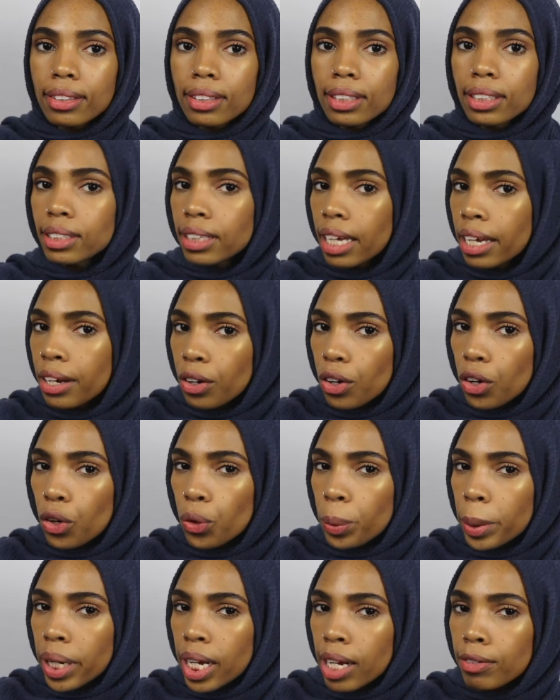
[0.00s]
scent
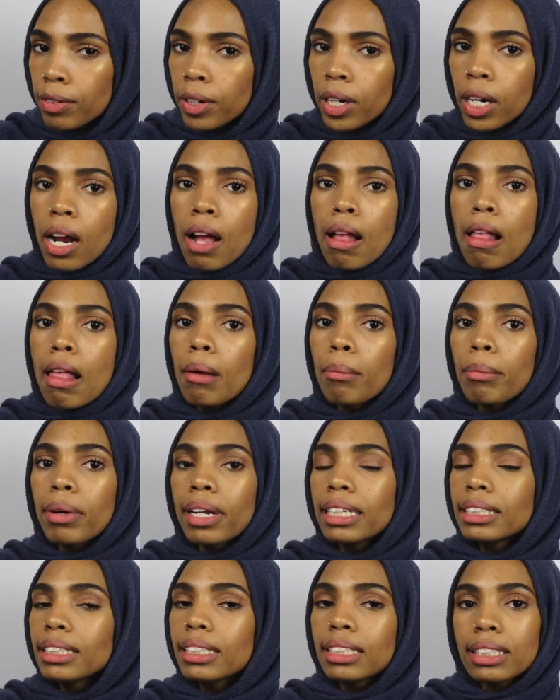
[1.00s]
or whatever,
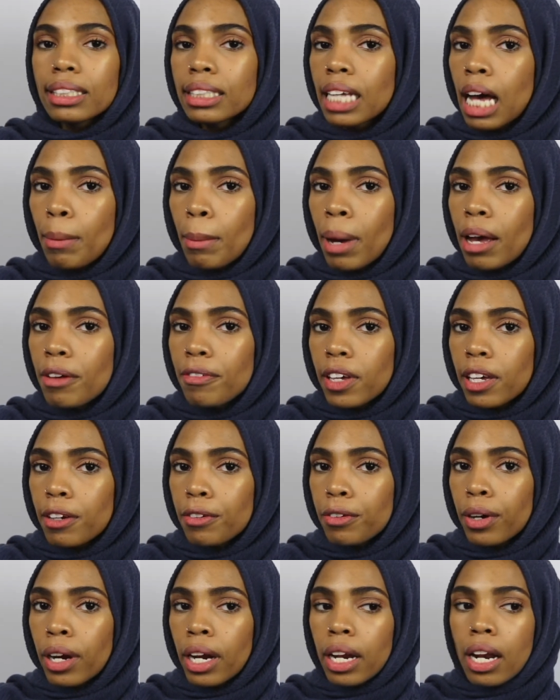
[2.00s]
but it's just not my
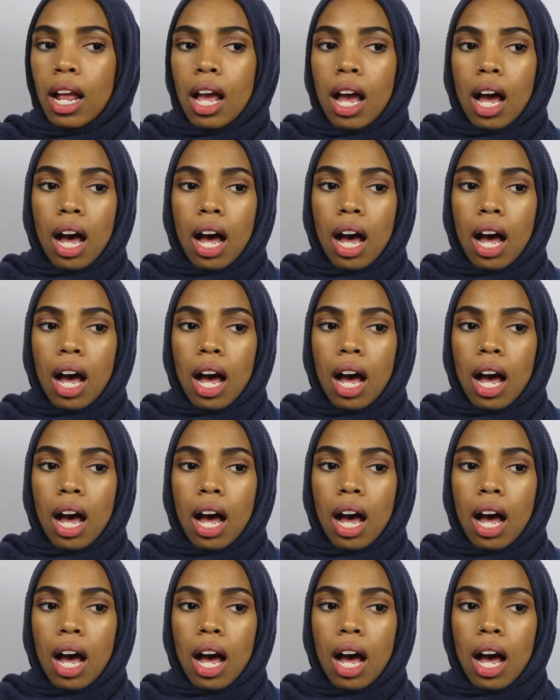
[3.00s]
favorite.